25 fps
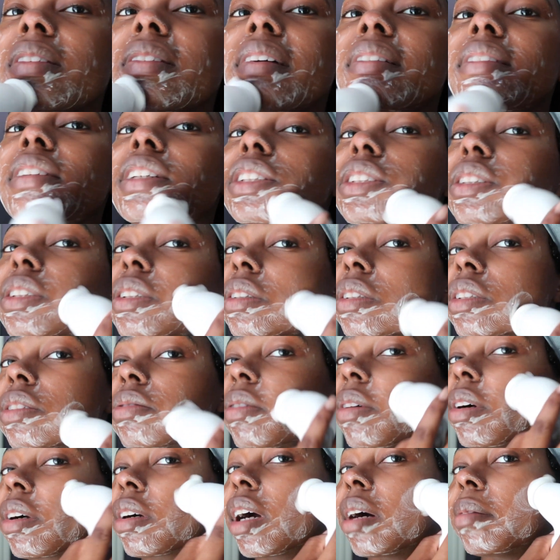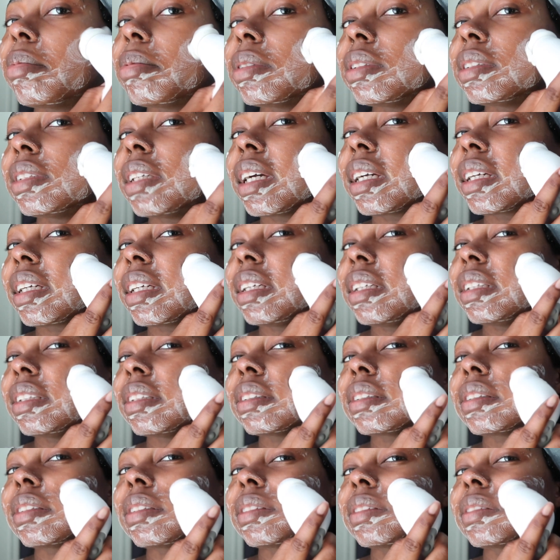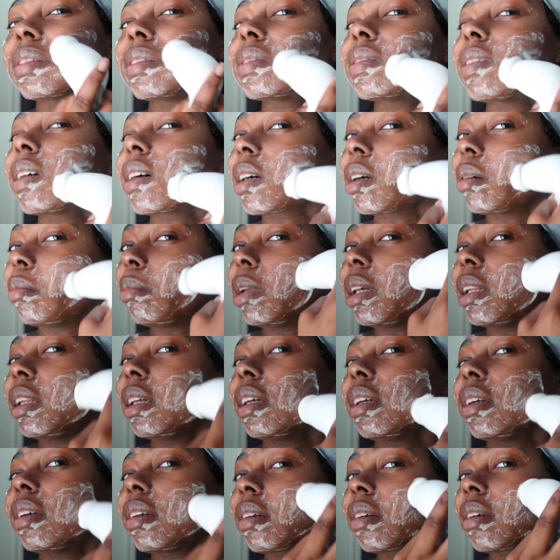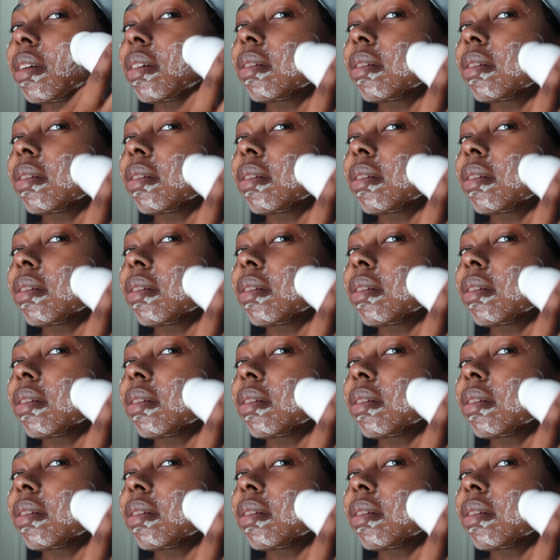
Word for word: I'll just do this for a couple seconds, like a minute.